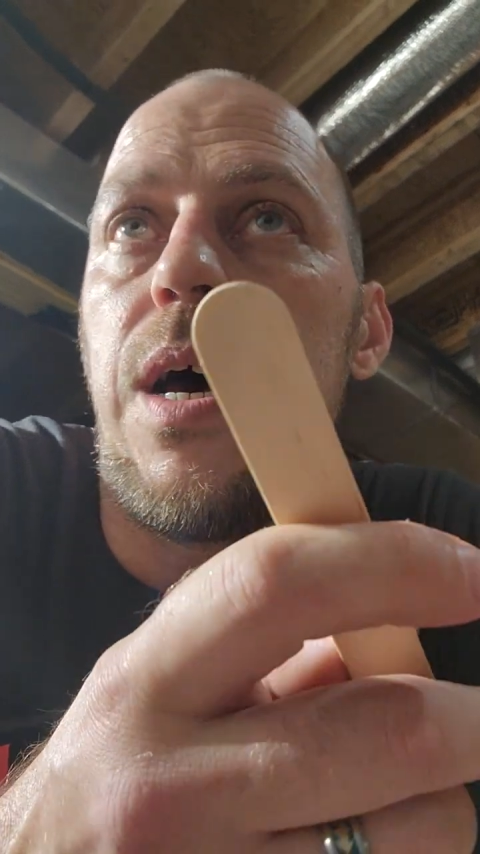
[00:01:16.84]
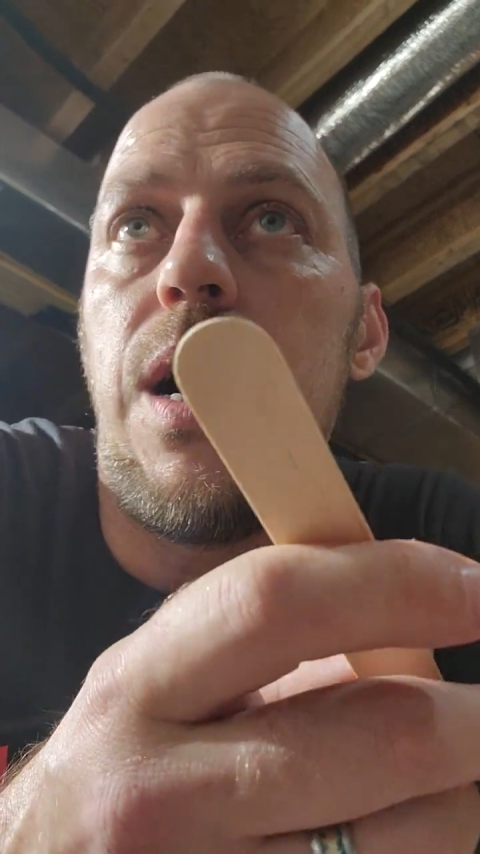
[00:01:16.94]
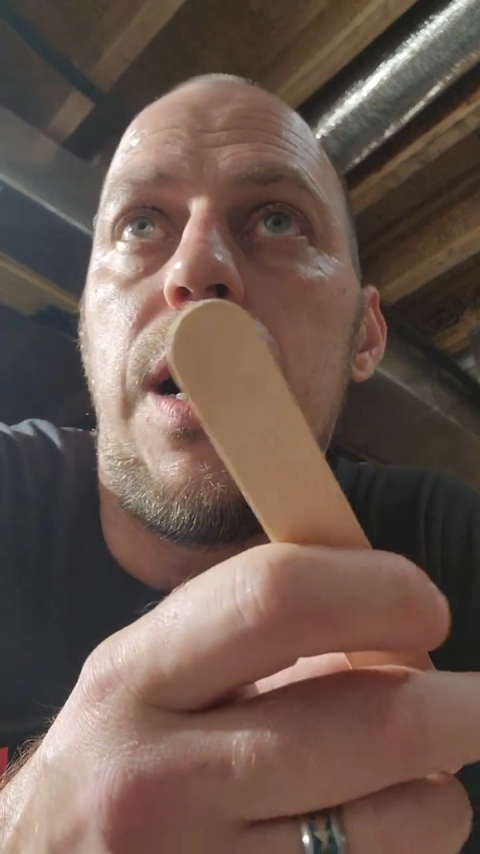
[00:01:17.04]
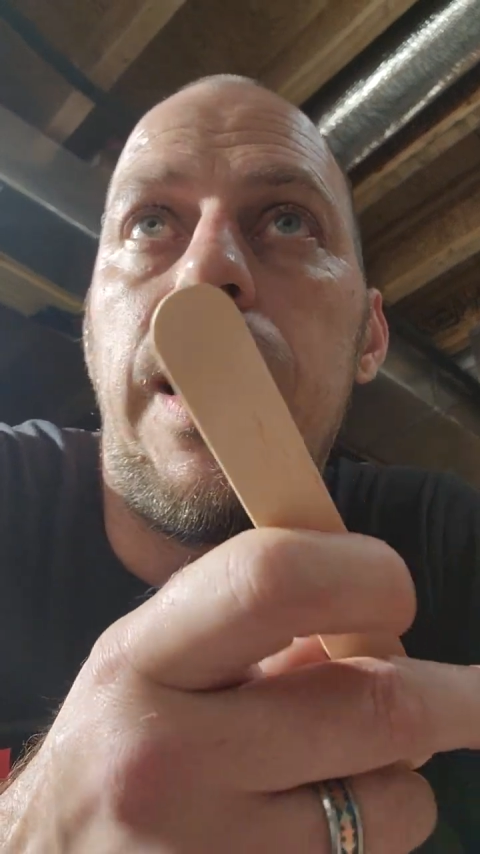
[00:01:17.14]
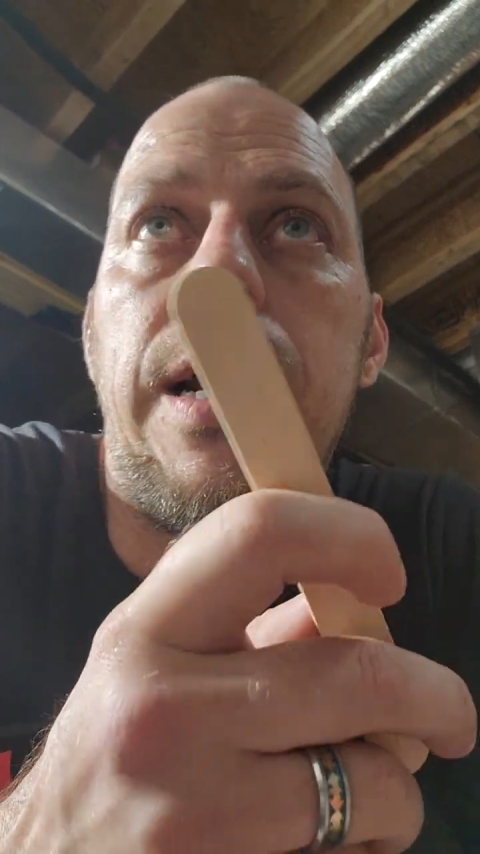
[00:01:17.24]

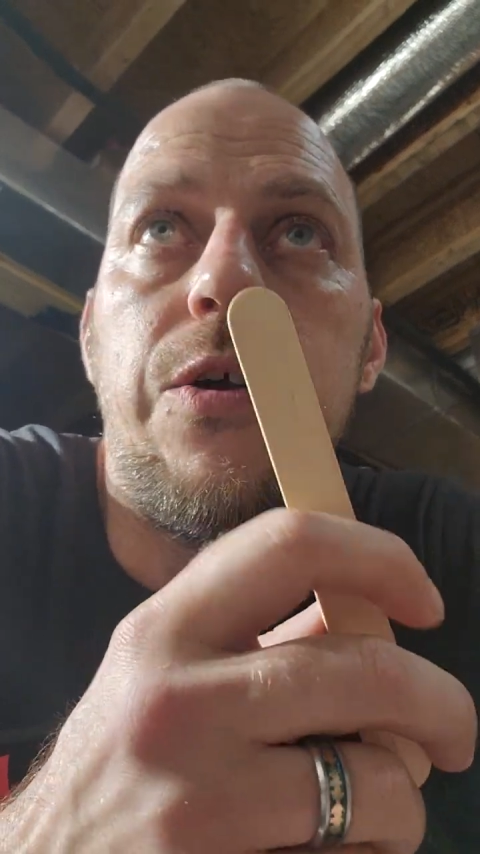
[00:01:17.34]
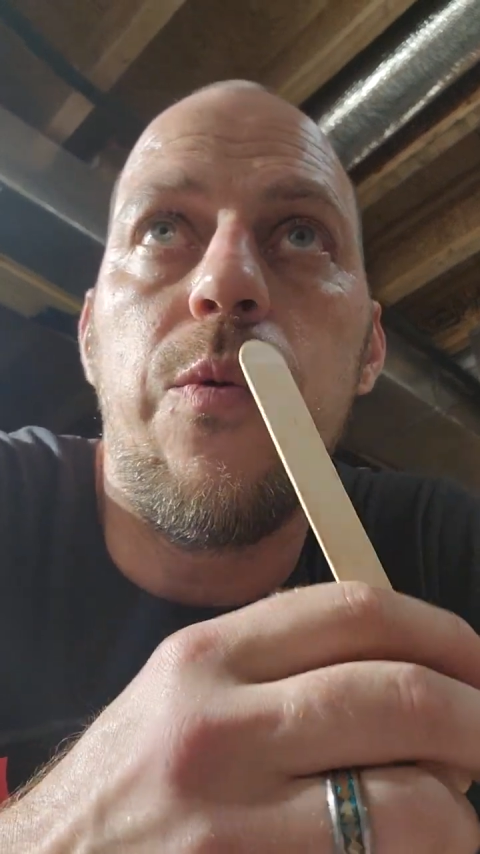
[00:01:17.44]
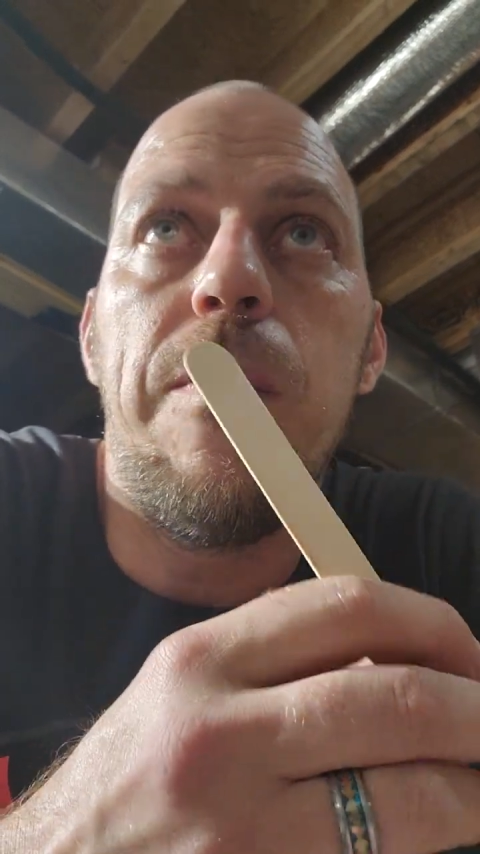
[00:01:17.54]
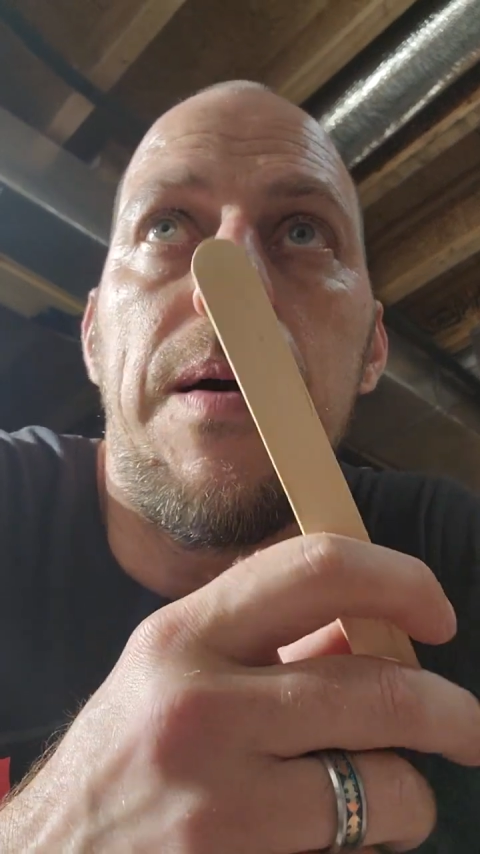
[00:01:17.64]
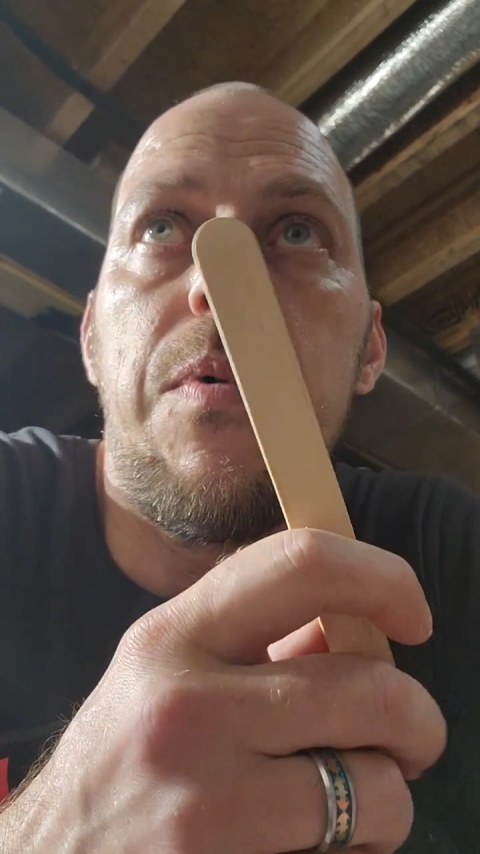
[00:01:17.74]
And you
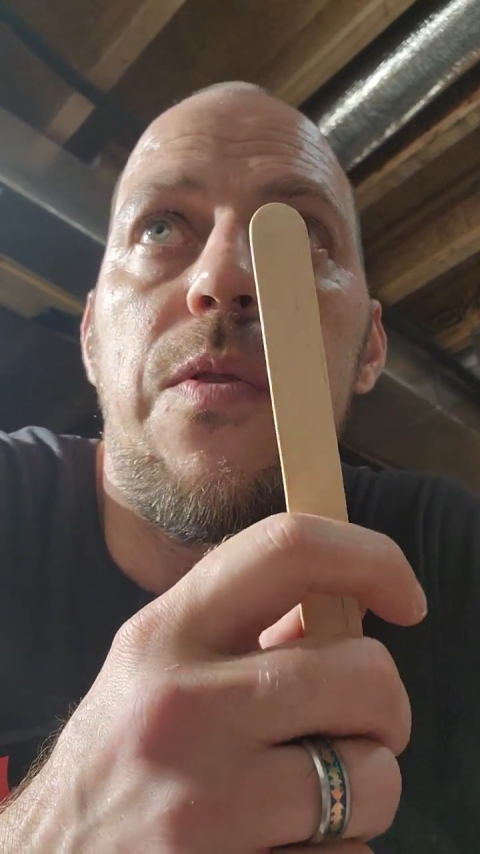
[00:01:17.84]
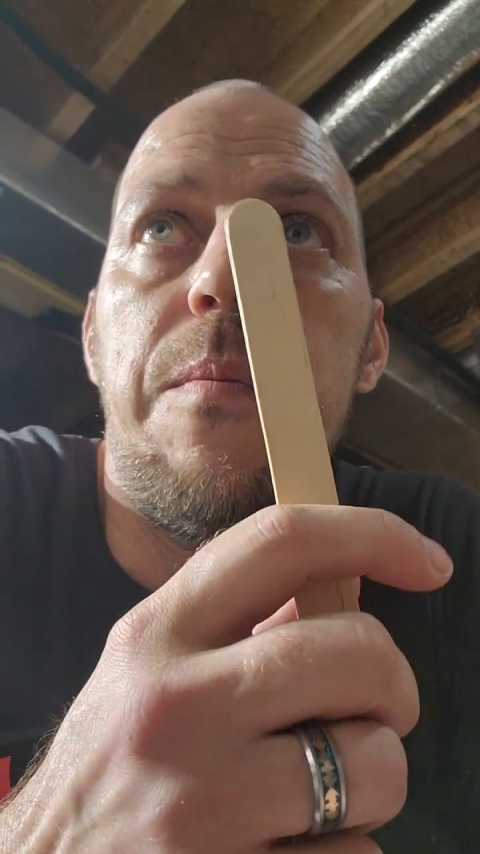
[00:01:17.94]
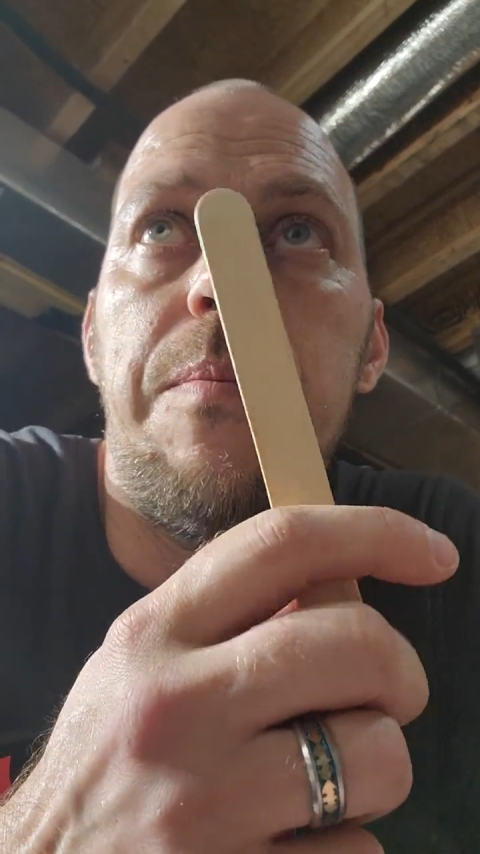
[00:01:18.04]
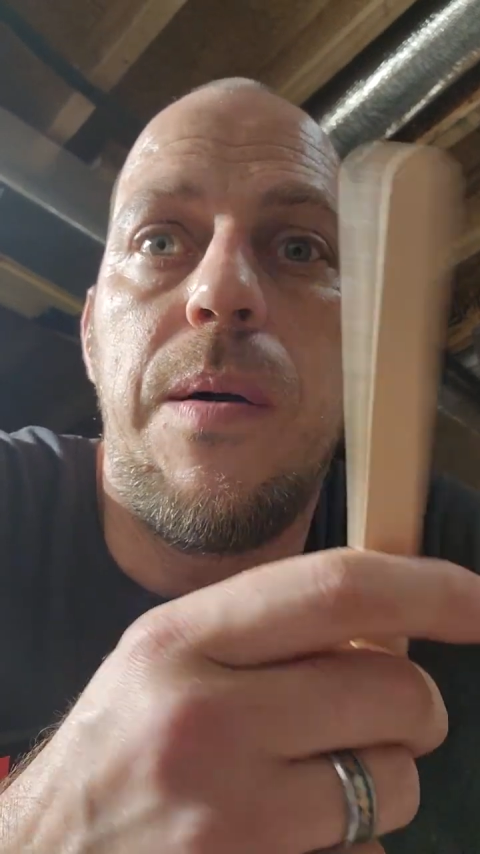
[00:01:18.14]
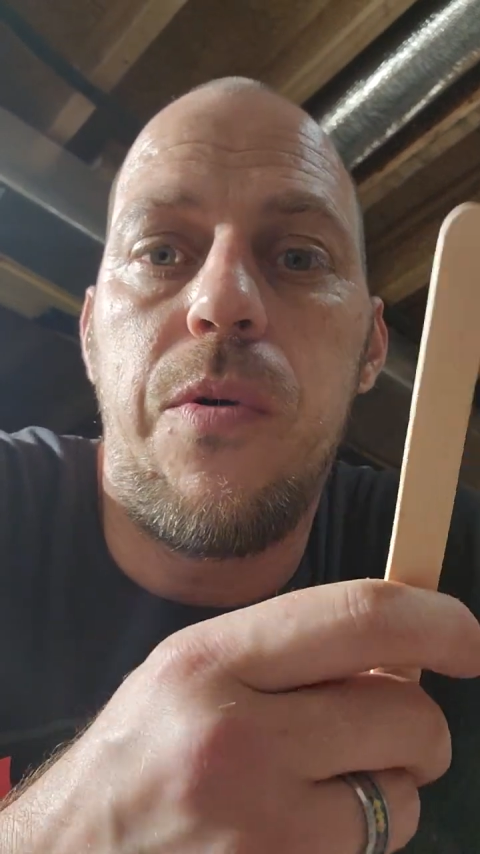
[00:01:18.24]
remember the
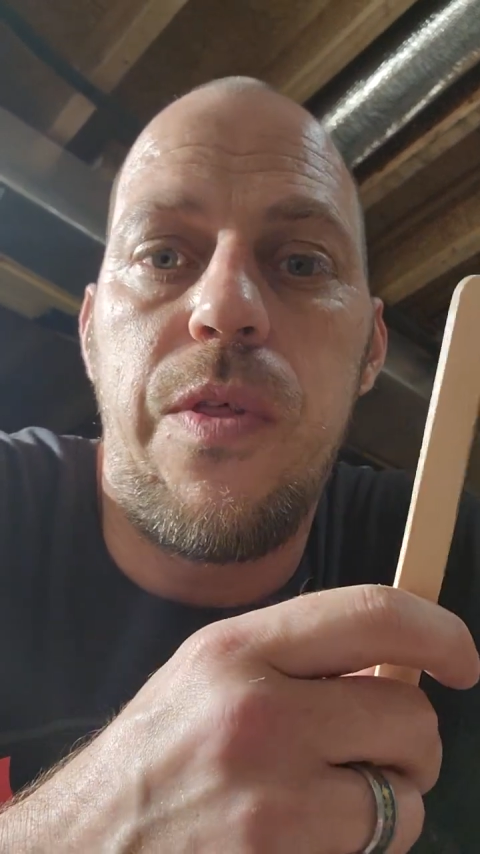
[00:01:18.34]
bubble